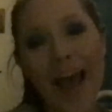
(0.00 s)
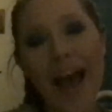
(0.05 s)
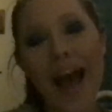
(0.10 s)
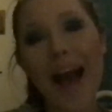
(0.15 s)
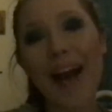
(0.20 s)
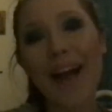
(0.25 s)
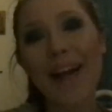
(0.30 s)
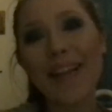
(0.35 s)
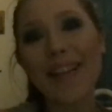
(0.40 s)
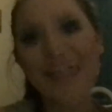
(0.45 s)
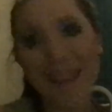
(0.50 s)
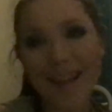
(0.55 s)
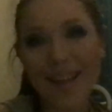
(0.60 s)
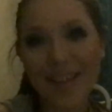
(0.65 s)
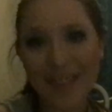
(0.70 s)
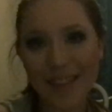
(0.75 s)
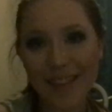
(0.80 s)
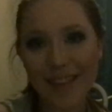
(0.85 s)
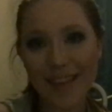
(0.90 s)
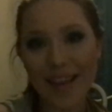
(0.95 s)

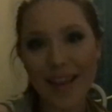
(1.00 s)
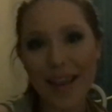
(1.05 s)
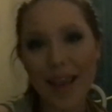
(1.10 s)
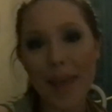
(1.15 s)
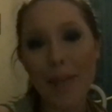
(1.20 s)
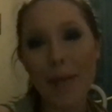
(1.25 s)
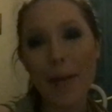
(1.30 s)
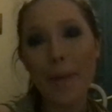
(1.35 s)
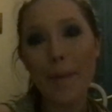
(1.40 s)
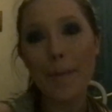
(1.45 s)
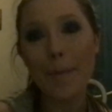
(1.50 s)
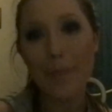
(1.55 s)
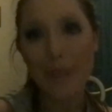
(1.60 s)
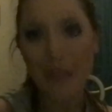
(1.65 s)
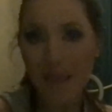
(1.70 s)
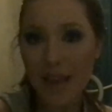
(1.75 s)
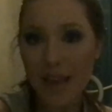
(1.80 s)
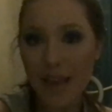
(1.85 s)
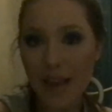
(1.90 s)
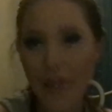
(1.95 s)
identity about
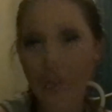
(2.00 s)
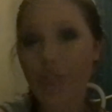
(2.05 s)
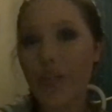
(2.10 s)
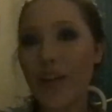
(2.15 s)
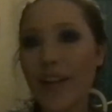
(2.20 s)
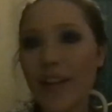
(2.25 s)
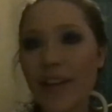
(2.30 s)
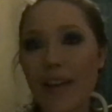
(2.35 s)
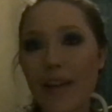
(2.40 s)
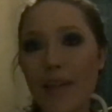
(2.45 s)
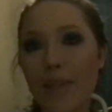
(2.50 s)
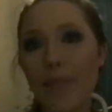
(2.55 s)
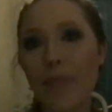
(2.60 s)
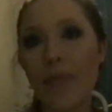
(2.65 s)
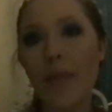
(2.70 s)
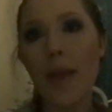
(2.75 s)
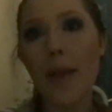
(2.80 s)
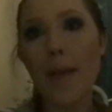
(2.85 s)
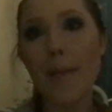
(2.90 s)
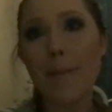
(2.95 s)
being a victim.
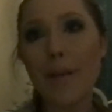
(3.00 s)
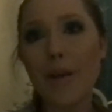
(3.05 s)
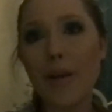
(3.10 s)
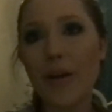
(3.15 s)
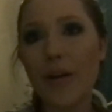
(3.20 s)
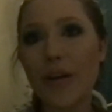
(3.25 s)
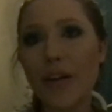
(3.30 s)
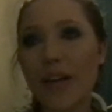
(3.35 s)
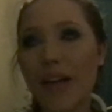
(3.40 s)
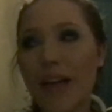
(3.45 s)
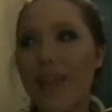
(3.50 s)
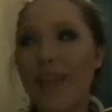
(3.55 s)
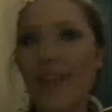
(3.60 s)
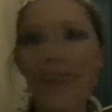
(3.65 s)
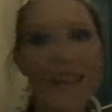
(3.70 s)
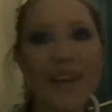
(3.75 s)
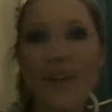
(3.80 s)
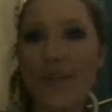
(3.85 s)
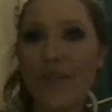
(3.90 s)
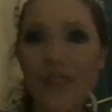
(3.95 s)
Because at the
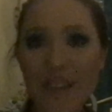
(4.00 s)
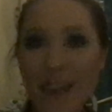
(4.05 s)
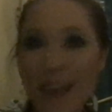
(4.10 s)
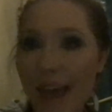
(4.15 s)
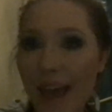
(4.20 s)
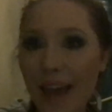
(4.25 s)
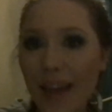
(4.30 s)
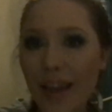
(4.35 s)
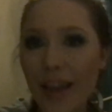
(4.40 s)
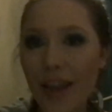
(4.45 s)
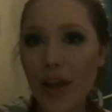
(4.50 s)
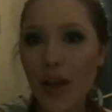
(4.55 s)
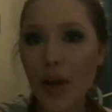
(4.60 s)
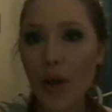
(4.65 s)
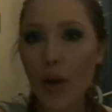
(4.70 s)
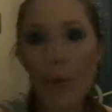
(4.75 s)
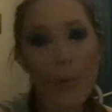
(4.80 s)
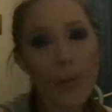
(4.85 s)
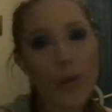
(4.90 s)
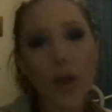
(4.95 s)
end of the day,
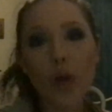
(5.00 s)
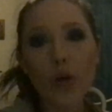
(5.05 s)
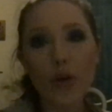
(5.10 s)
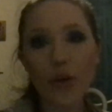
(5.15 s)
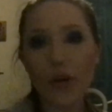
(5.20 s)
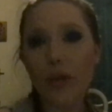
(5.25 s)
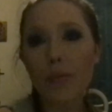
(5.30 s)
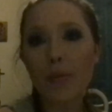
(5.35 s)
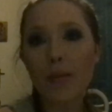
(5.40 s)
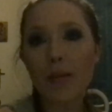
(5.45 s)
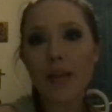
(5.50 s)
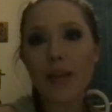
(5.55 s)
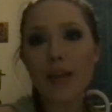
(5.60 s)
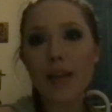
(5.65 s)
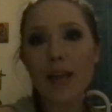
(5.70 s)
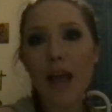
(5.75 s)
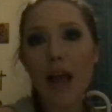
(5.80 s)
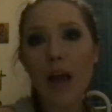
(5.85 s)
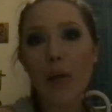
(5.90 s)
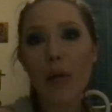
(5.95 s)
we are humans.
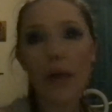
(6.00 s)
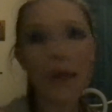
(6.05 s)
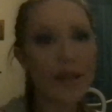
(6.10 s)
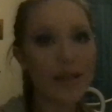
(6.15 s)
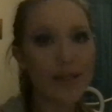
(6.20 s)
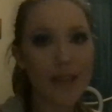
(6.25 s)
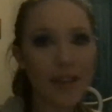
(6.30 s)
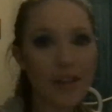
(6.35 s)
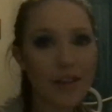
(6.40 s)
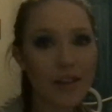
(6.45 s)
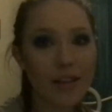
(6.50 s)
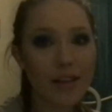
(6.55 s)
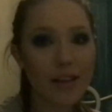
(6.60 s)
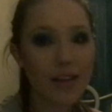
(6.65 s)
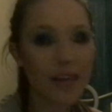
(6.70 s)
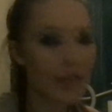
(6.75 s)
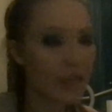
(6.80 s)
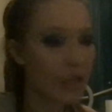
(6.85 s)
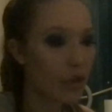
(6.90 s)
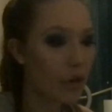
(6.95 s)
Our identity
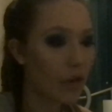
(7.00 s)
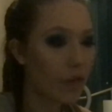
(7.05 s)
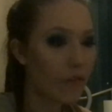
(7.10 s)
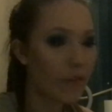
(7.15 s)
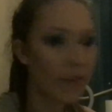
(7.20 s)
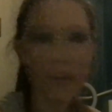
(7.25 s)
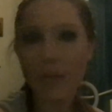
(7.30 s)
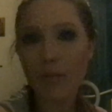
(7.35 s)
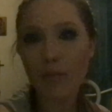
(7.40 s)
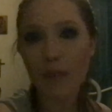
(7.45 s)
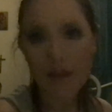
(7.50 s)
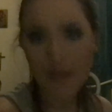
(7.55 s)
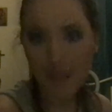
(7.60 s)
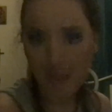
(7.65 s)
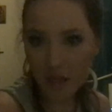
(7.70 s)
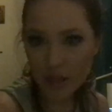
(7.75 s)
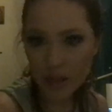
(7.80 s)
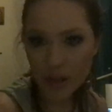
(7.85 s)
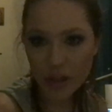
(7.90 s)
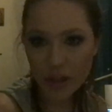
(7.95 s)
is not
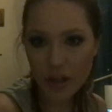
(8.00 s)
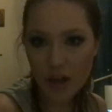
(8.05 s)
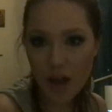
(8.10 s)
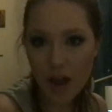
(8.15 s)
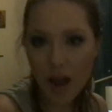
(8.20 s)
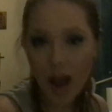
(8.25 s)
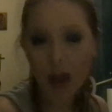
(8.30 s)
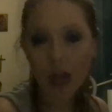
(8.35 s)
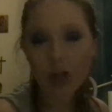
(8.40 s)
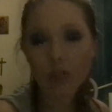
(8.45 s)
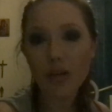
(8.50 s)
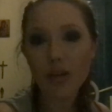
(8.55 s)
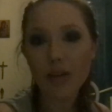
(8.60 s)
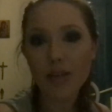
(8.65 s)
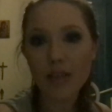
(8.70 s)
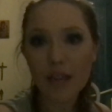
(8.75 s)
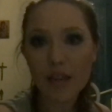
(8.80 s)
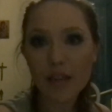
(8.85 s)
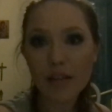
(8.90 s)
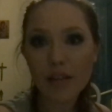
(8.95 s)
victimization. Our
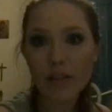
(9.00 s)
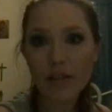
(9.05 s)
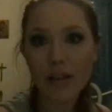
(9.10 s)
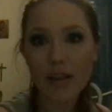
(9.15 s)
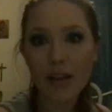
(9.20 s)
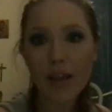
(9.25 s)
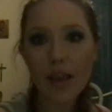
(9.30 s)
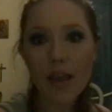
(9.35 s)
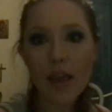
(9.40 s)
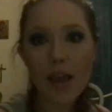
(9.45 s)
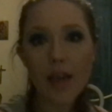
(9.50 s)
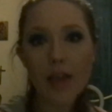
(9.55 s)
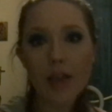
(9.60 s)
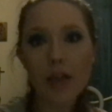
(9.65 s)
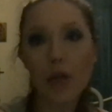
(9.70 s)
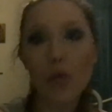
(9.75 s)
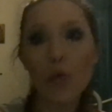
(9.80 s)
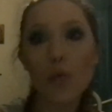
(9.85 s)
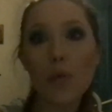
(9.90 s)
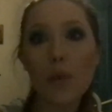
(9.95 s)
identity is
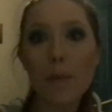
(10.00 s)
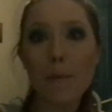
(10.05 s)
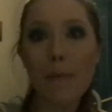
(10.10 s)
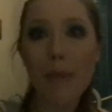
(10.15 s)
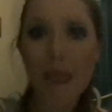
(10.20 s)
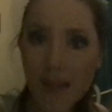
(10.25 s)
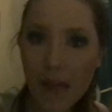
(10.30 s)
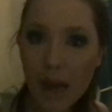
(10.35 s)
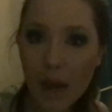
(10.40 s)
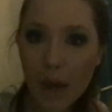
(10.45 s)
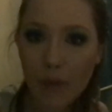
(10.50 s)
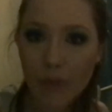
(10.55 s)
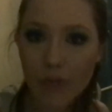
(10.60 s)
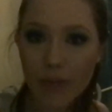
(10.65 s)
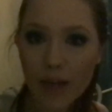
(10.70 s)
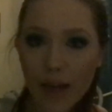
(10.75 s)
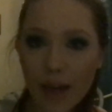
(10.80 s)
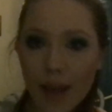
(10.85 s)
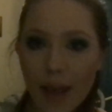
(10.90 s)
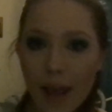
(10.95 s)
who we make out of
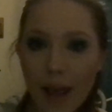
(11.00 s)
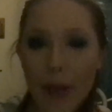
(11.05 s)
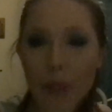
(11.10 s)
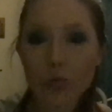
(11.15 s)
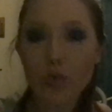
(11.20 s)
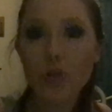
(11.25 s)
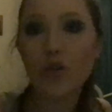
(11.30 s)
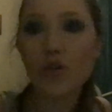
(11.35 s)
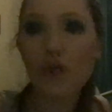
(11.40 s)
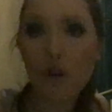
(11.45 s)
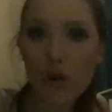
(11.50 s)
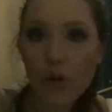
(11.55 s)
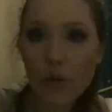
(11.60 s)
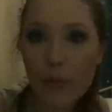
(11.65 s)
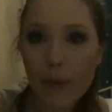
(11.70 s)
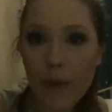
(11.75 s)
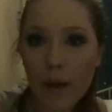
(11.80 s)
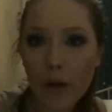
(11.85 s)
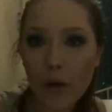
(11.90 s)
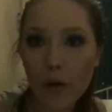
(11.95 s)
that, how strong
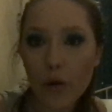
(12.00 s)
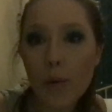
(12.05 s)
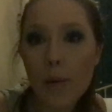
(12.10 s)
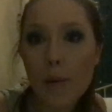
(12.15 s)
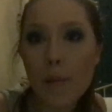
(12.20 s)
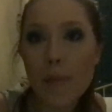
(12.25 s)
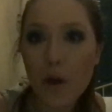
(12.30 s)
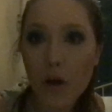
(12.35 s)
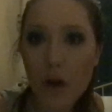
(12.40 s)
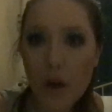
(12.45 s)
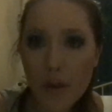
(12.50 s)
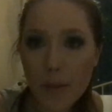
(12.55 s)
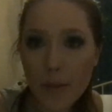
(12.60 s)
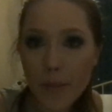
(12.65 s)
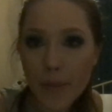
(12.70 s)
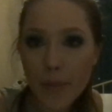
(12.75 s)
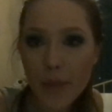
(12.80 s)
we are, who we become.